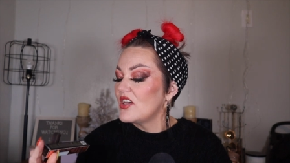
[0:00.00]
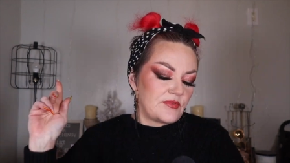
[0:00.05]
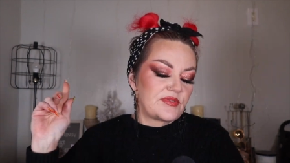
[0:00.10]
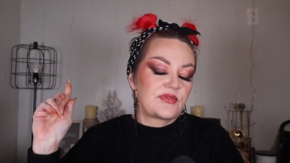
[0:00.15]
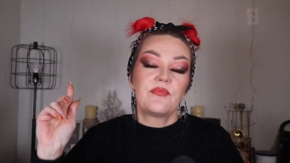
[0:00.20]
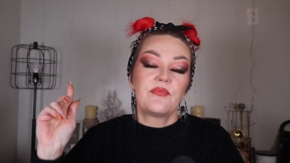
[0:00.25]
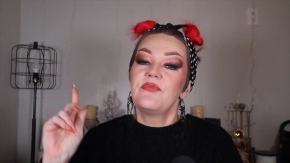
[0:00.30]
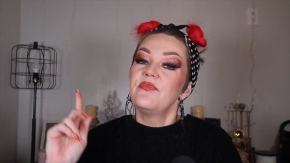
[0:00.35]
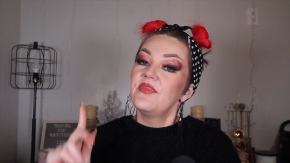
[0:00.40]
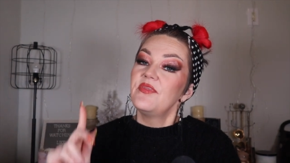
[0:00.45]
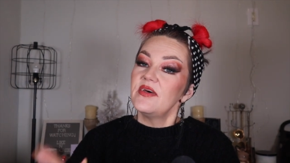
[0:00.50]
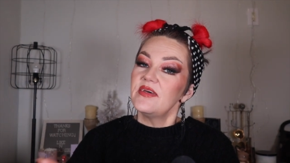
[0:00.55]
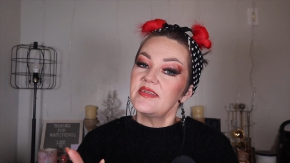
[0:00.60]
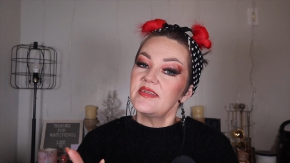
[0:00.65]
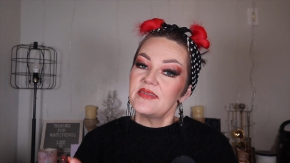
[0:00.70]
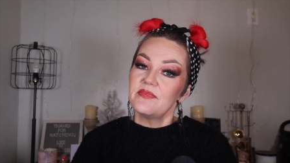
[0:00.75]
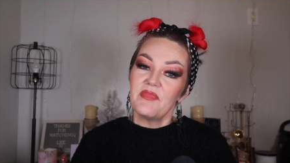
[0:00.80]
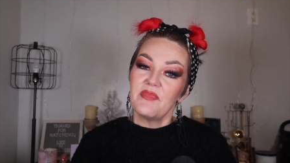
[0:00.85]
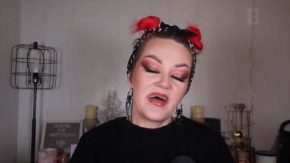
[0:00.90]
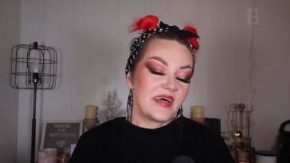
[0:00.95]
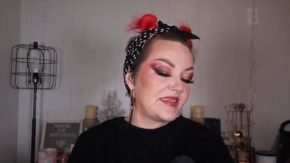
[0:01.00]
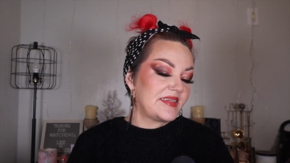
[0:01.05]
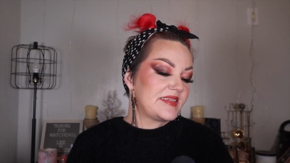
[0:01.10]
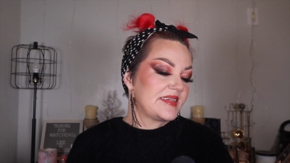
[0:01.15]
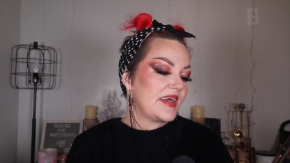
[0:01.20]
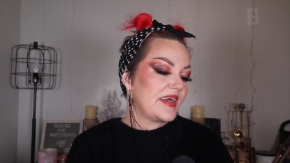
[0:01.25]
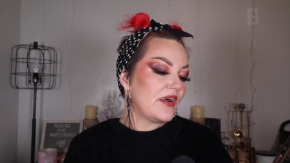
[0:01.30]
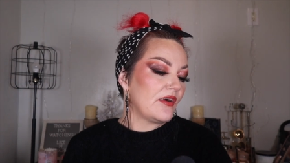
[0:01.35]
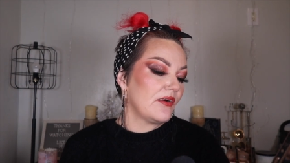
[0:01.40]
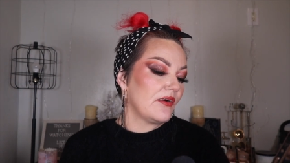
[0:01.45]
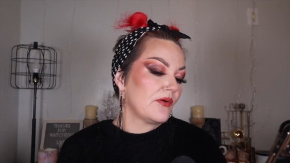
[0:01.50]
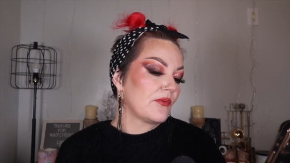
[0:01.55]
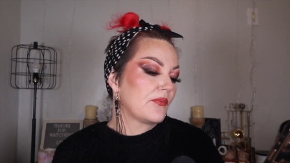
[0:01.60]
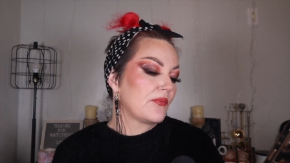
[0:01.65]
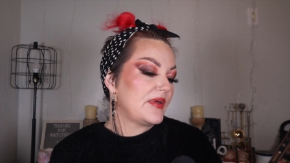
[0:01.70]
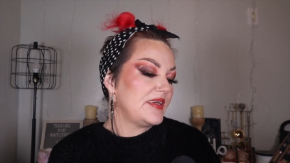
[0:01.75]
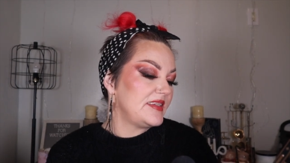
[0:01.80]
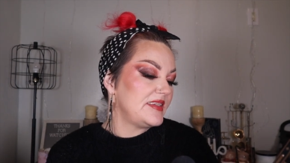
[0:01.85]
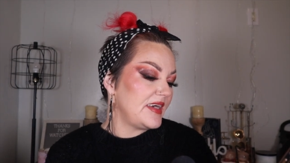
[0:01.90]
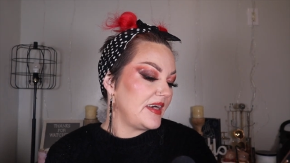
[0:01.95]
So this mascara
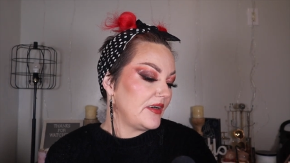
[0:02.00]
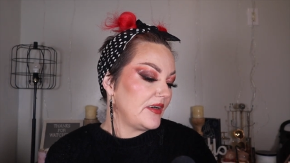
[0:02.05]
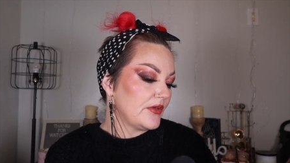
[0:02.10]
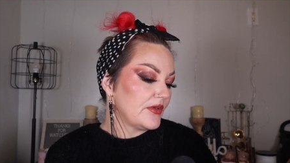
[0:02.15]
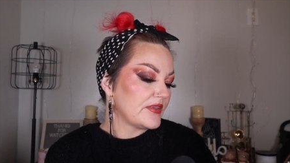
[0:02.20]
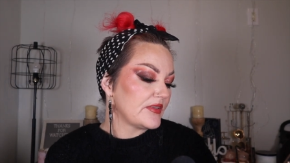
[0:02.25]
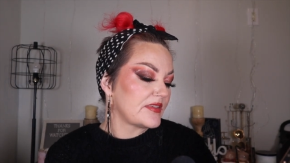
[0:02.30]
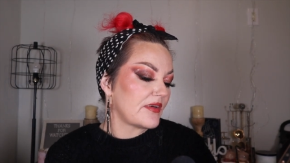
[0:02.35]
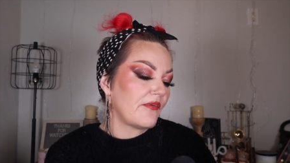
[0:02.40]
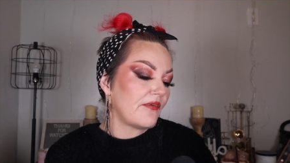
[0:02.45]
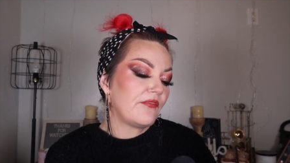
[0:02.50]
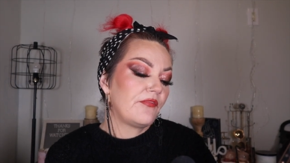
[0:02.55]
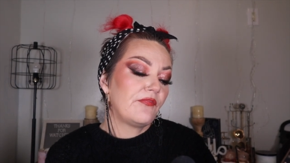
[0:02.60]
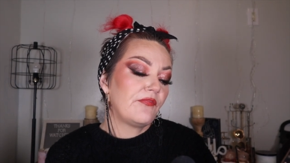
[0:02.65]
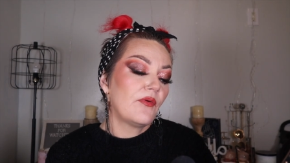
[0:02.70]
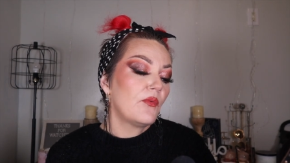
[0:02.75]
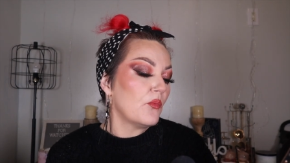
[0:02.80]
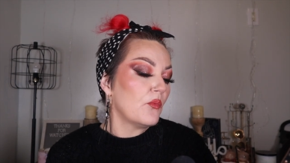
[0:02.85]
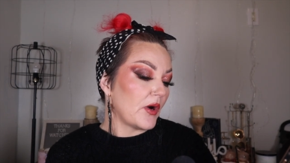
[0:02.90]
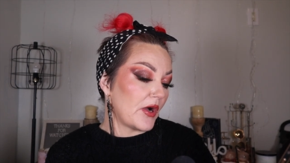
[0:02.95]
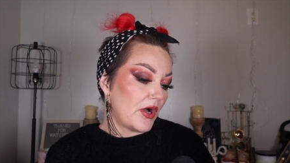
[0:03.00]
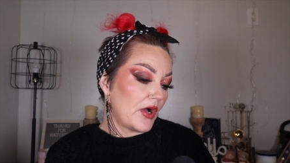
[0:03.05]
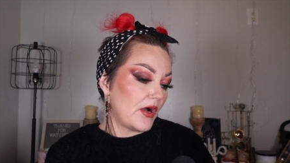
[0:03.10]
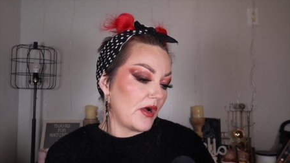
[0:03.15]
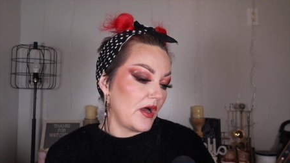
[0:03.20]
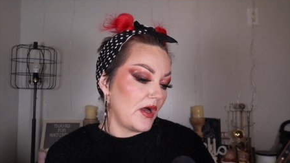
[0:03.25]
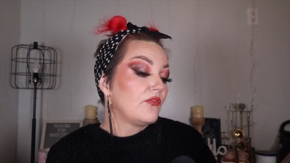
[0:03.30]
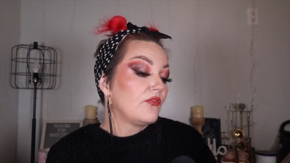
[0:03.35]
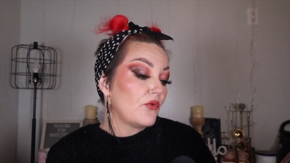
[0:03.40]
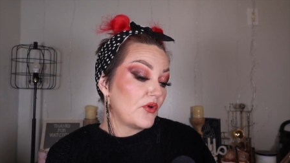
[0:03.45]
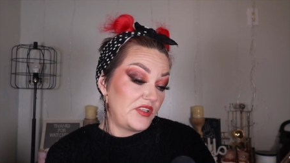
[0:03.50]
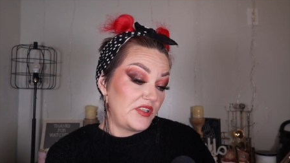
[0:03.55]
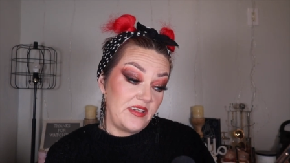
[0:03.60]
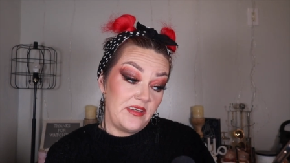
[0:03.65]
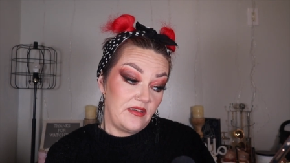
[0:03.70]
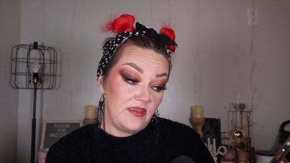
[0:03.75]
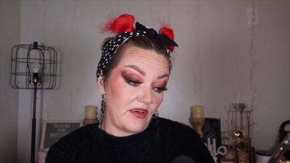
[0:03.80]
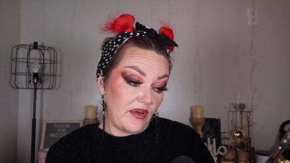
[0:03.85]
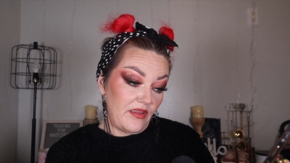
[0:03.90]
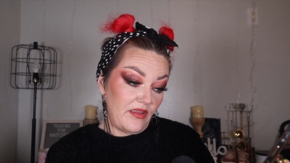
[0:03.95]
retails for
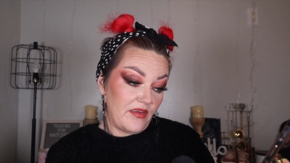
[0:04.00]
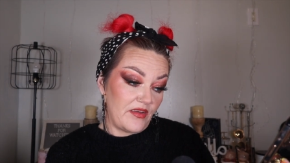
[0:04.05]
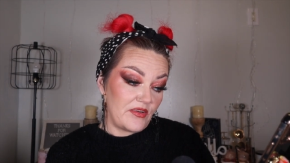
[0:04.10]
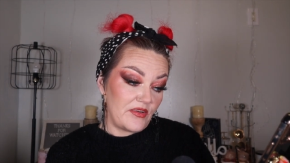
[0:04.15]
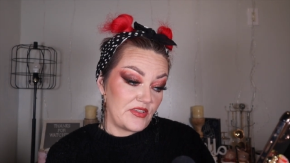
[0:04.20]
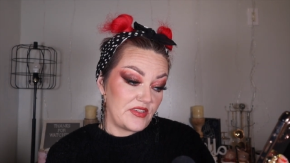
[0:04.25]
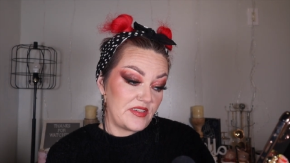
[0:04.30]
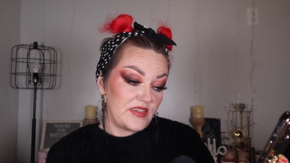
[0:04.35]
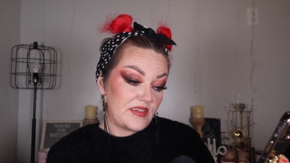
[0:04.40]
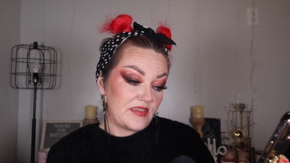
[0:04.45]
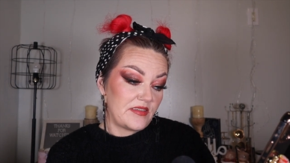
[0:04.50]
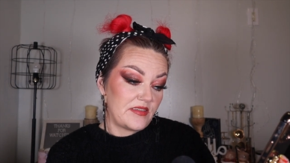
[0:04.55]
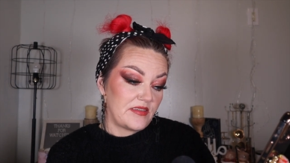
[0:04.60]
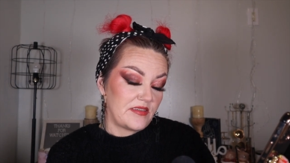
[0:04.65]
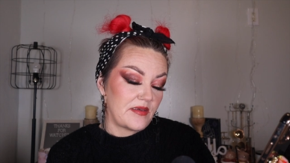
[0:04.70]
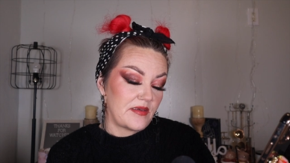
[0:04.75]
fourteen dollars,